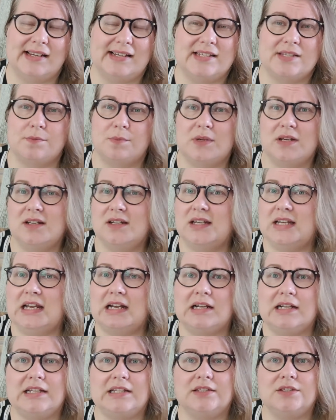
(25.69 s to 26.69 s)
It's been
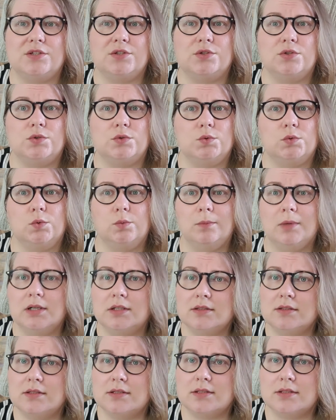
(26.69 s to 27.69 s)
nearly 2
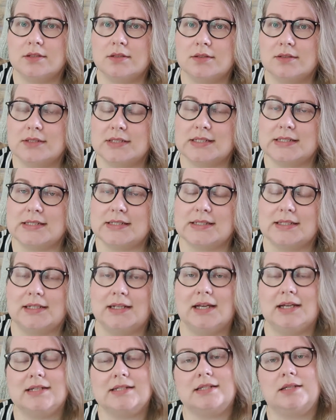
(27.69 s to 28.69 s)
months since
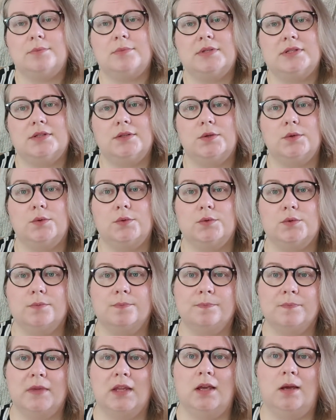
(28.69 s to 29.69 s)
the last episode.
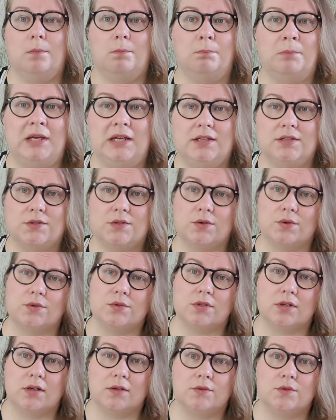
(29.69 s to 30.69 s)
May
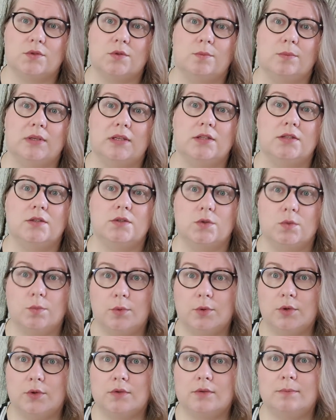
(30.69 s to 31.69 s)
turned out to be
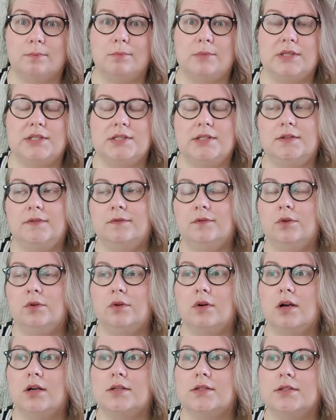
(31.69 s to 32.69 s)
super busy
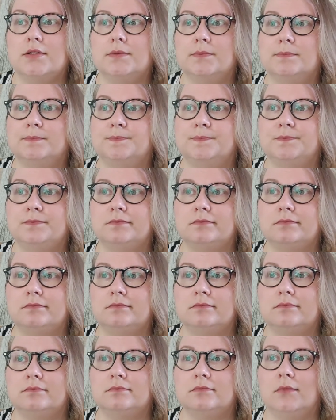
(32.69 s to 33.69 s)
for us.
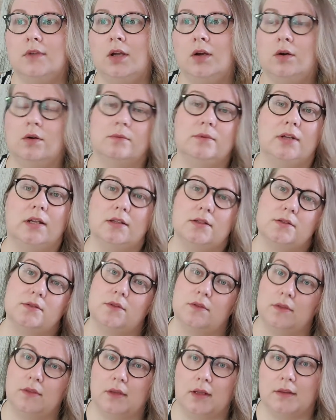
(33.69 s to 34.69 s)
Oh,
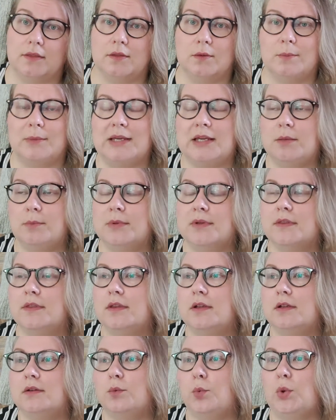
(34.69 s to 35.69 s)
not the May,
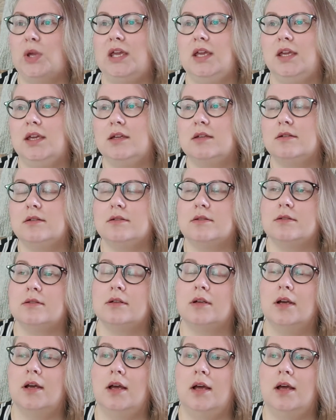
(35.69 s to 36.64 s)
but the weekends.